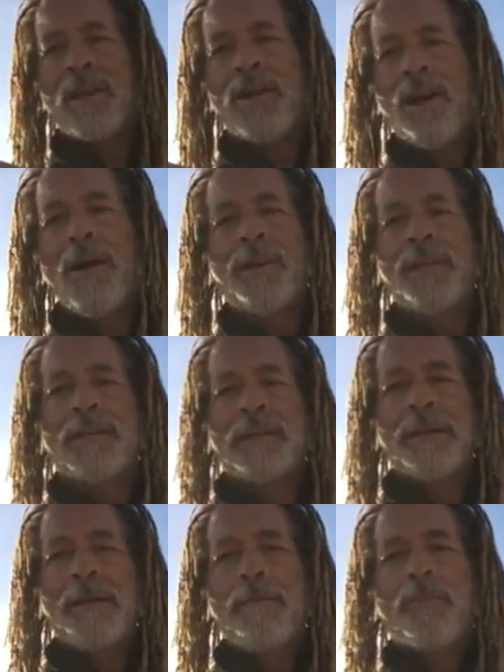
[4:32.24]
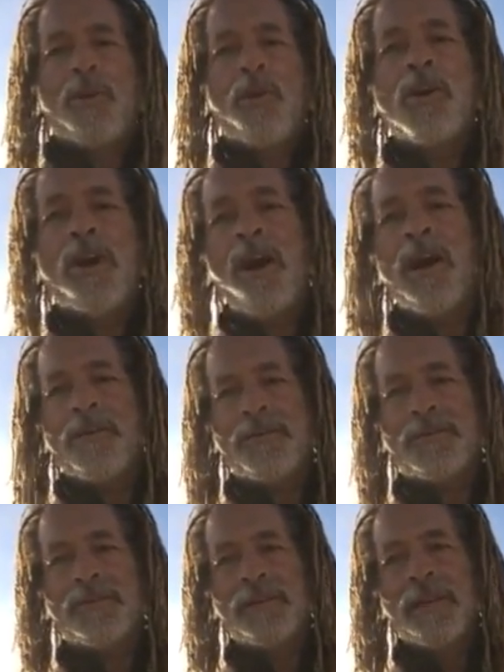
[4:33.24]
comet broke off,
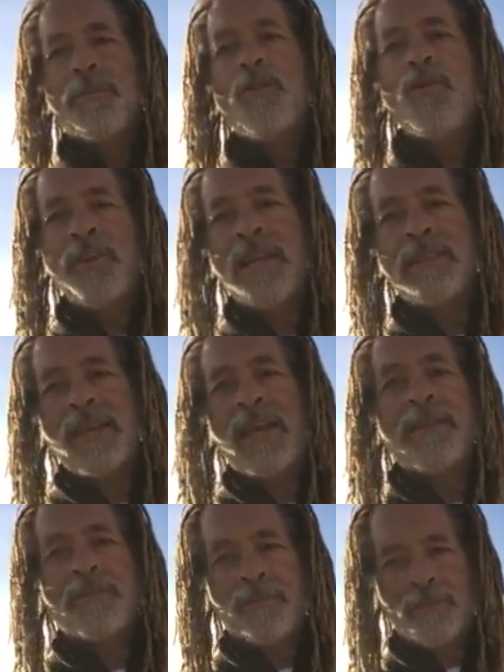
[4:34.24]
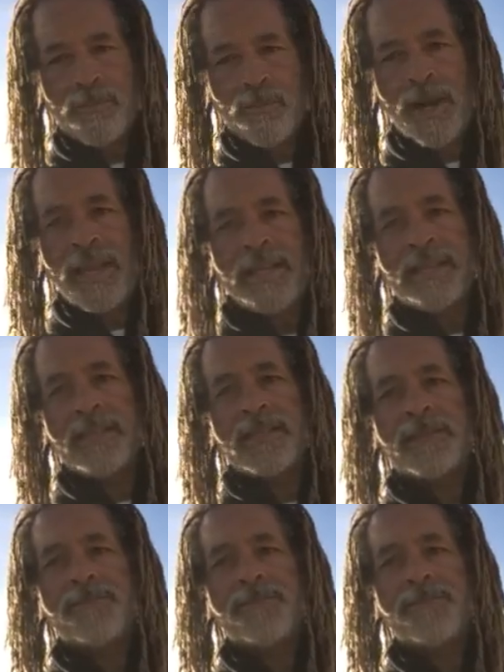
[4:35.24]
moving at that rate,